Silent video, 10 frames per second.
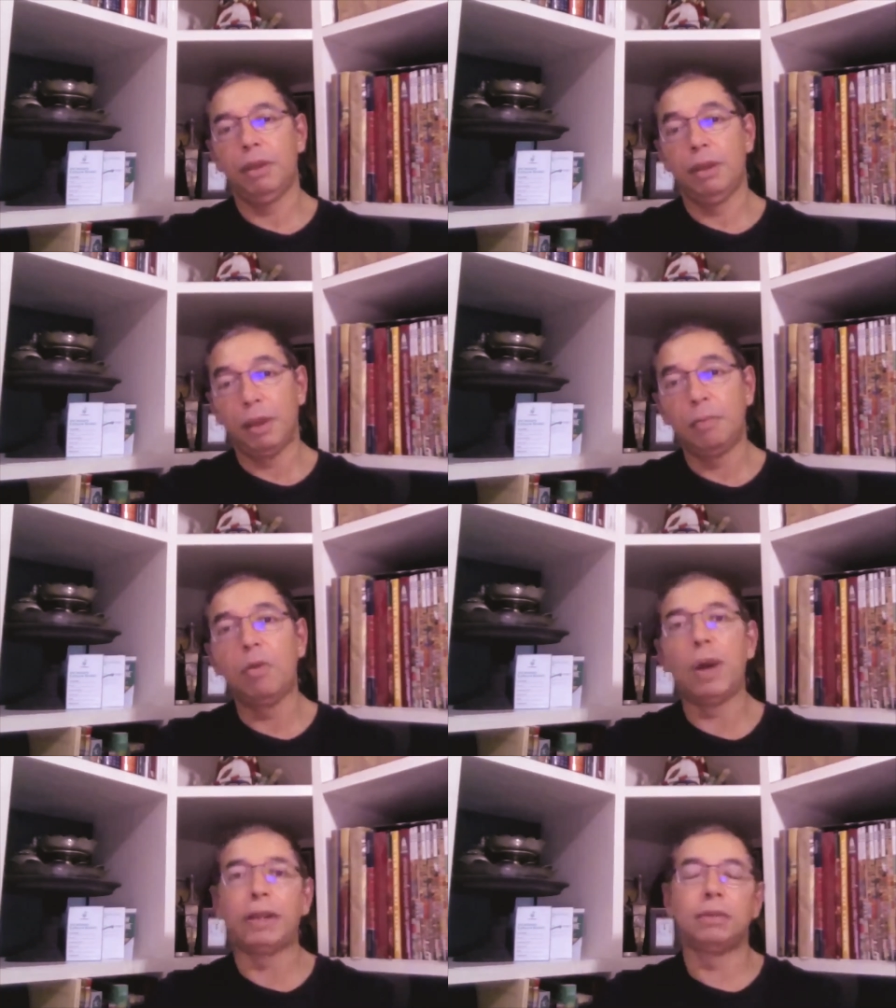Number
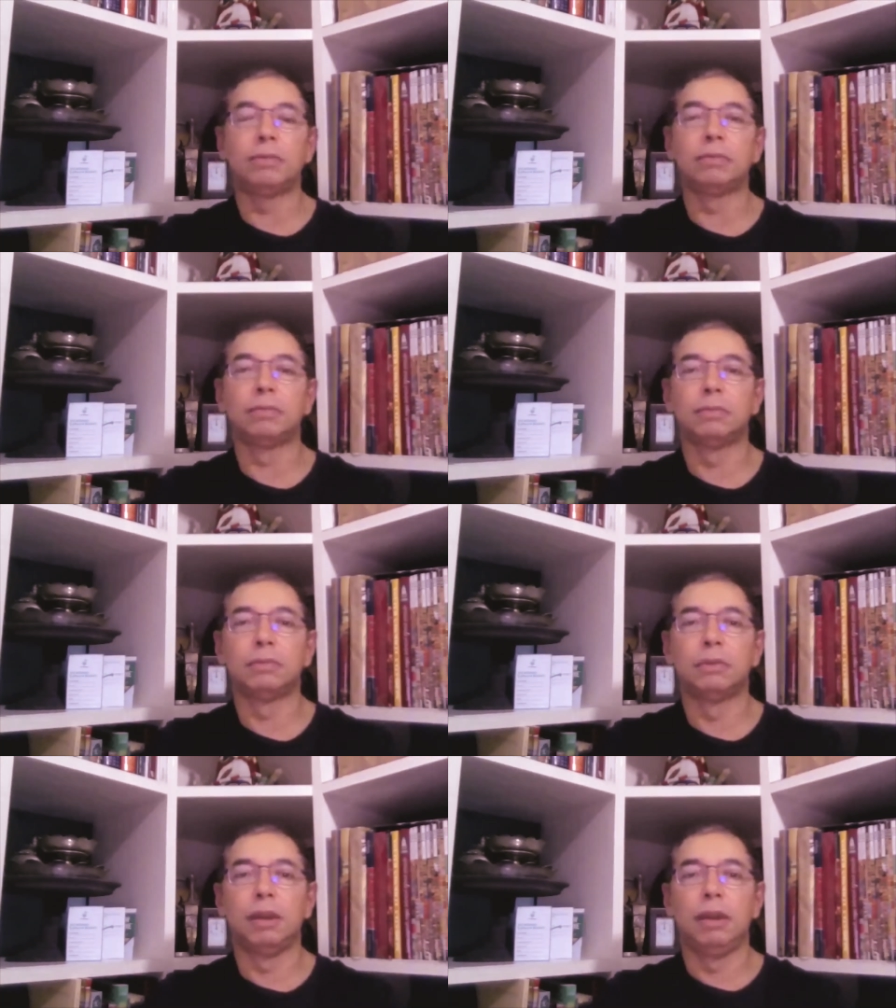one,
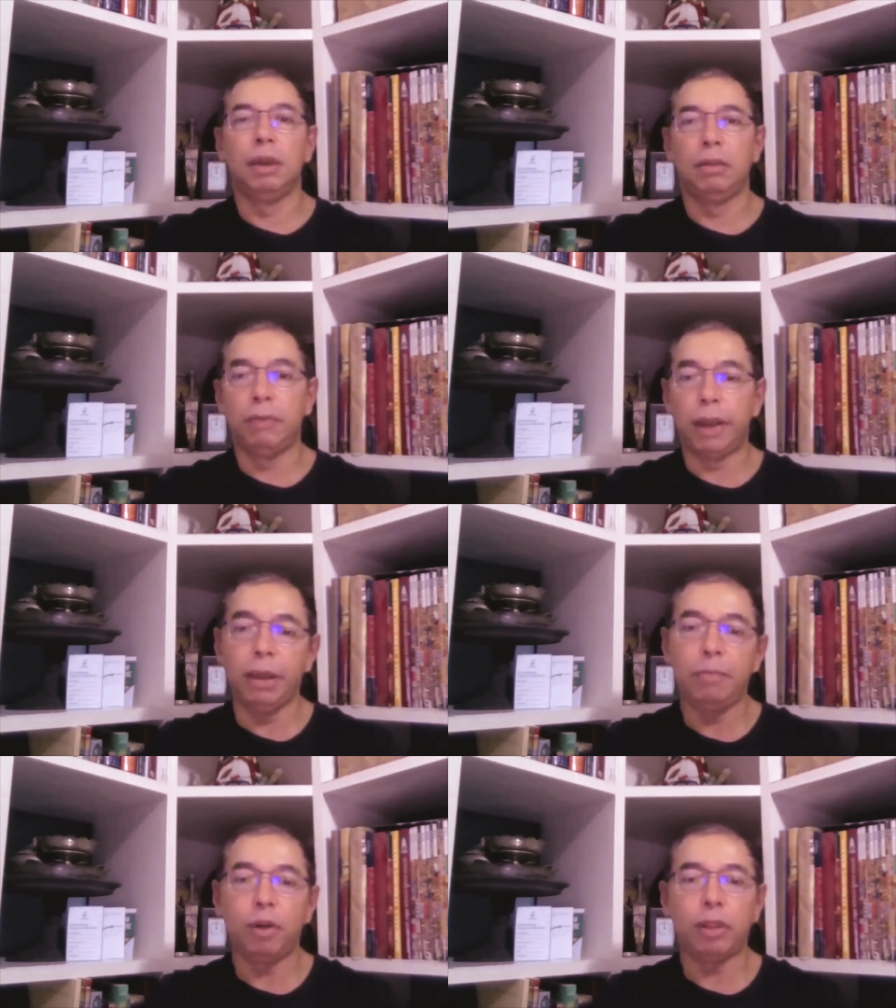it's very
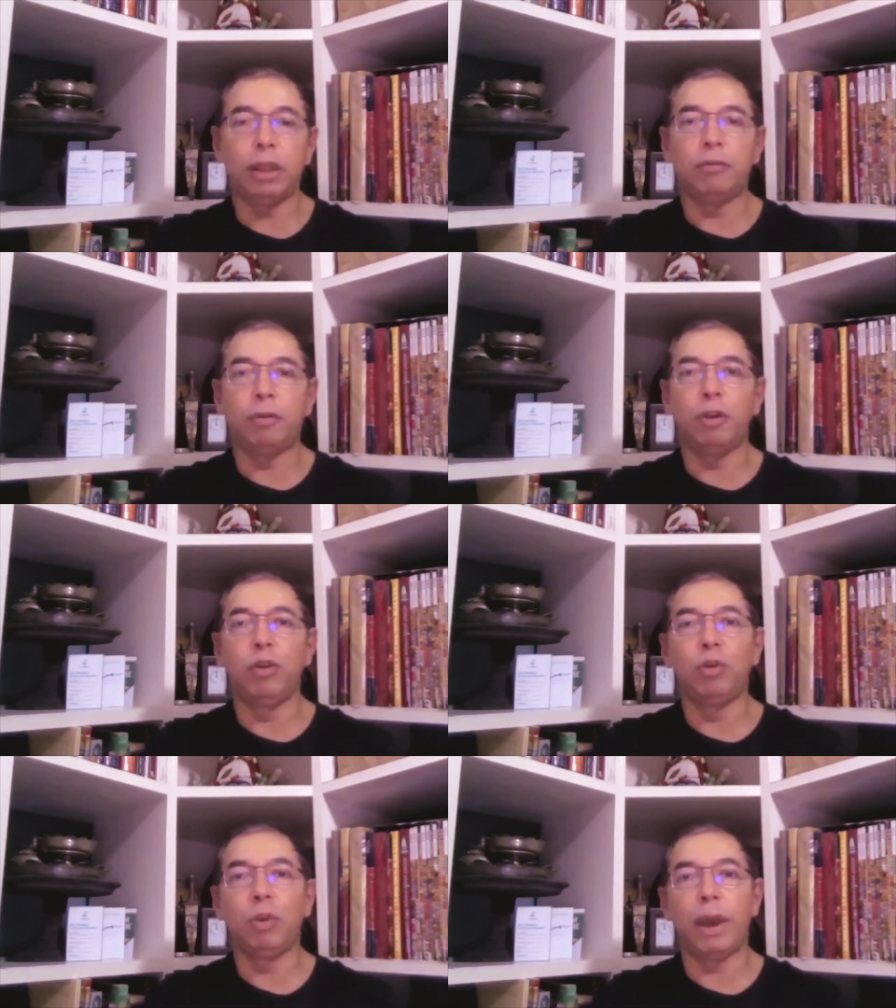important for
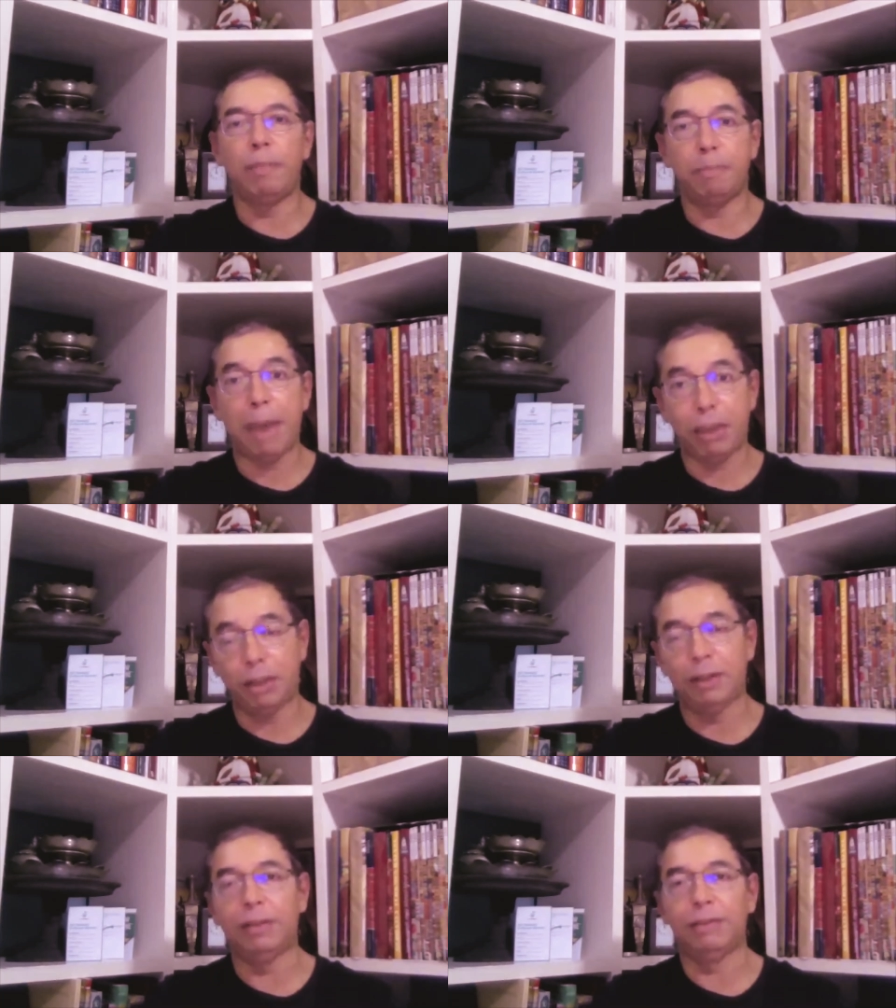you to have
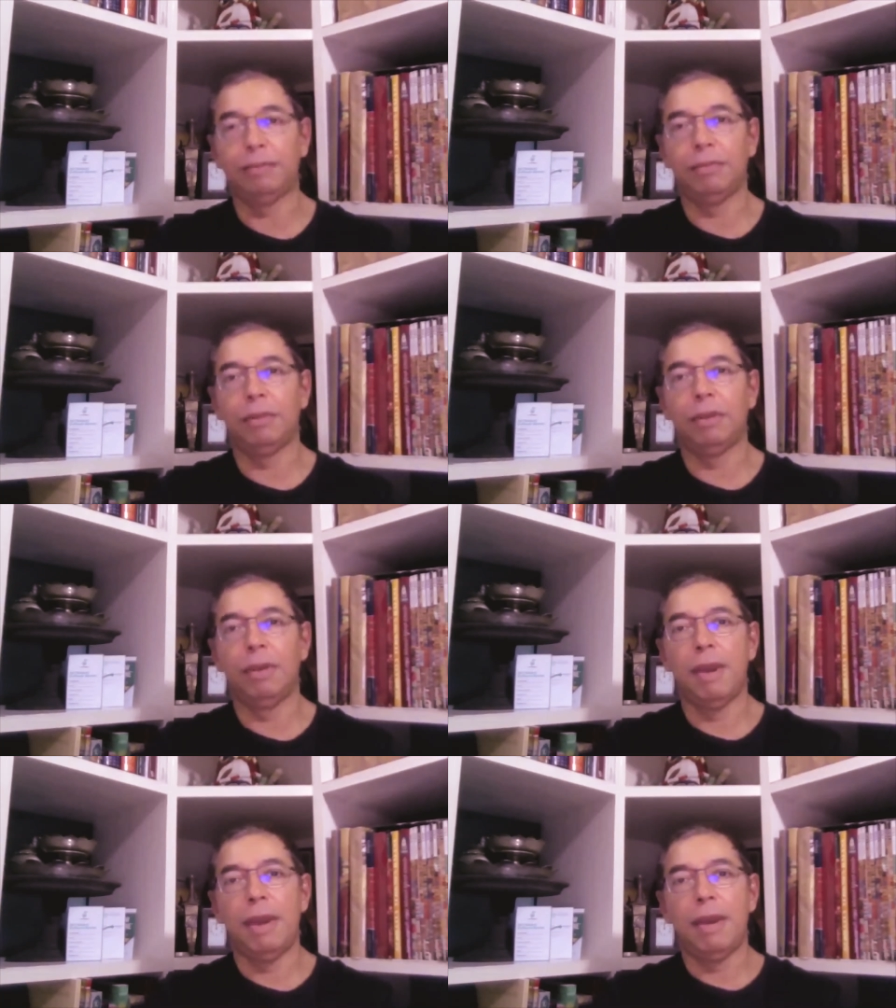passion.
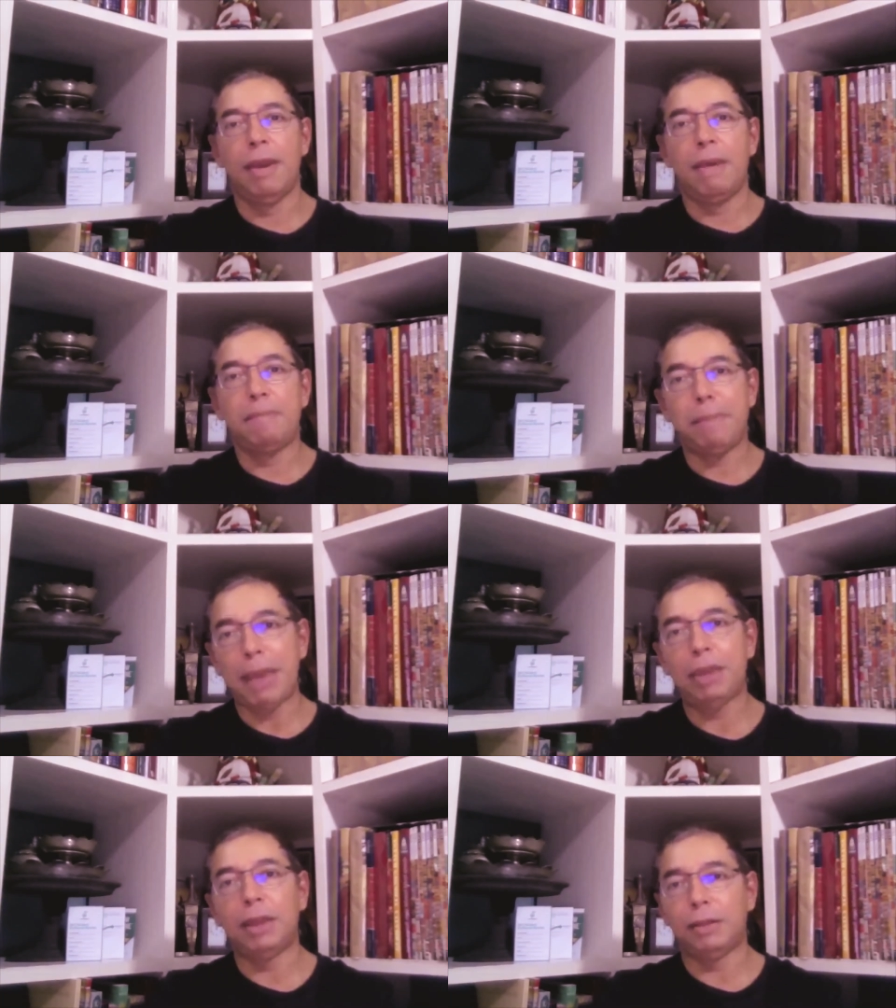
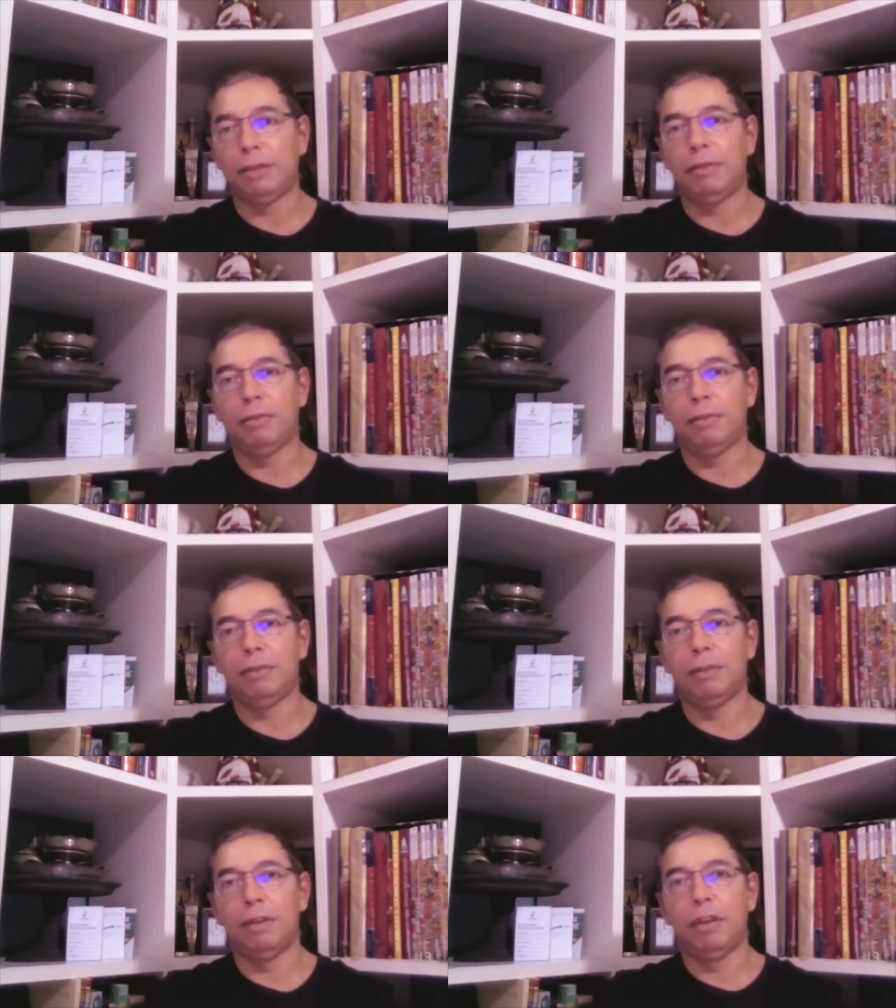Passion.
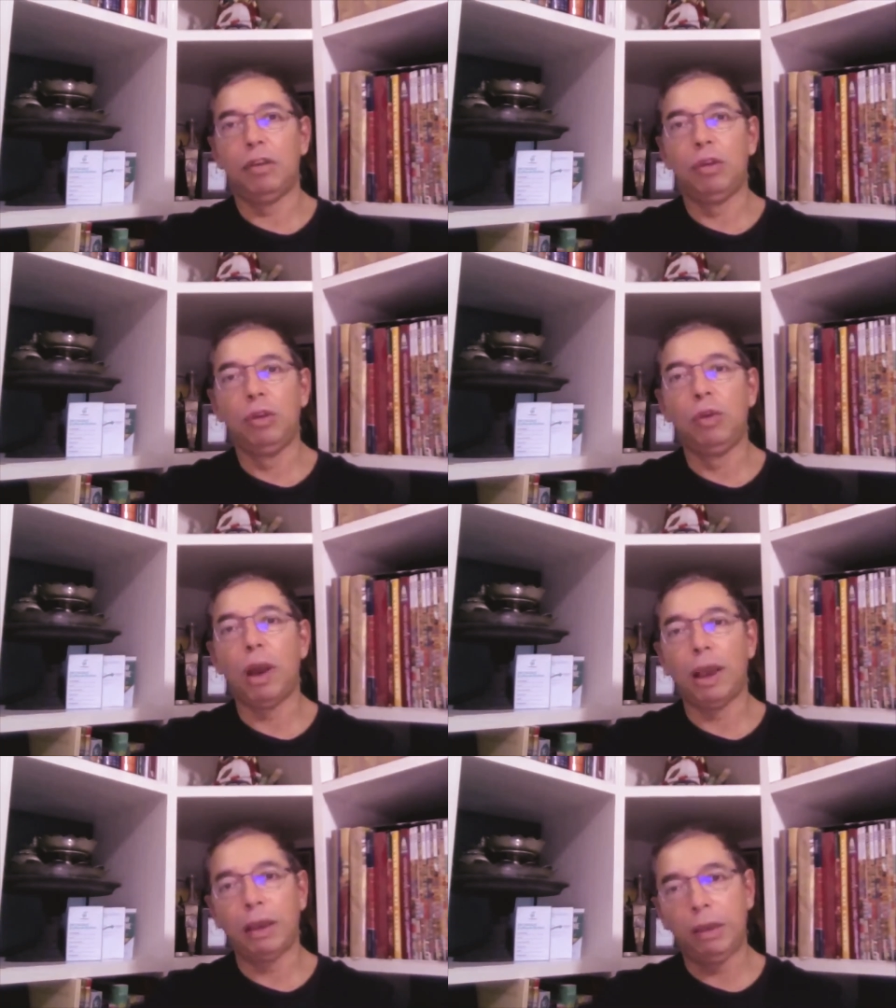You
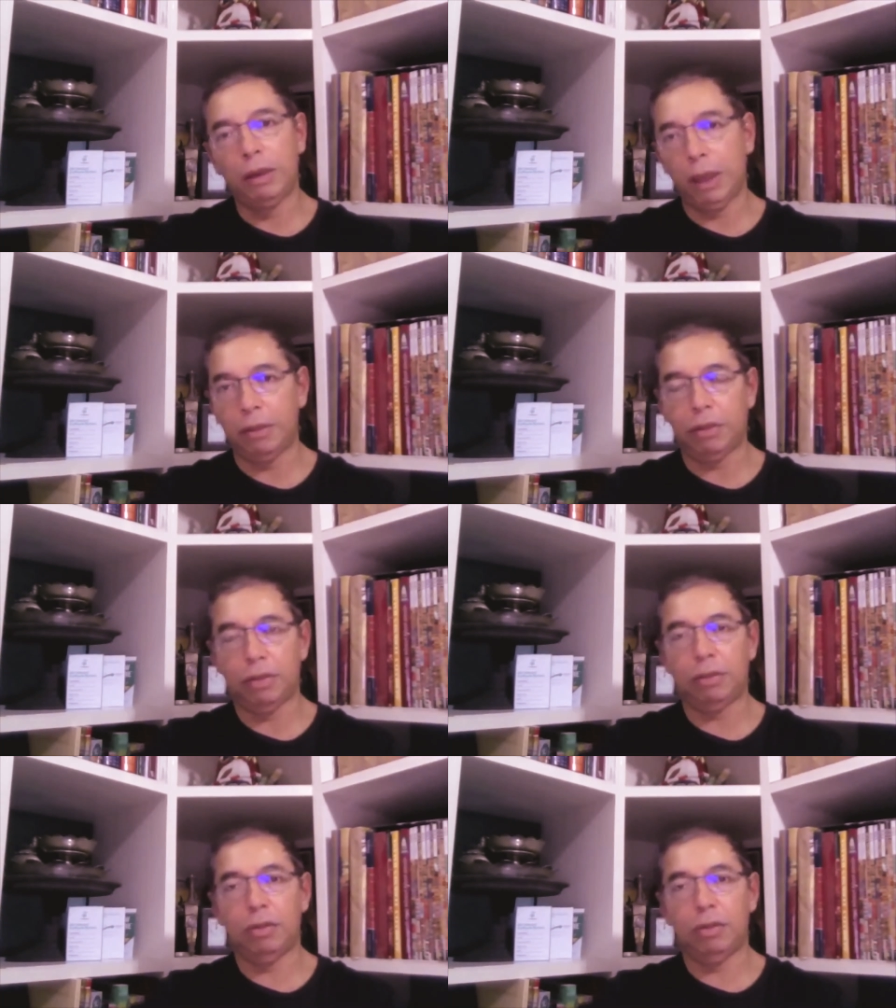are curious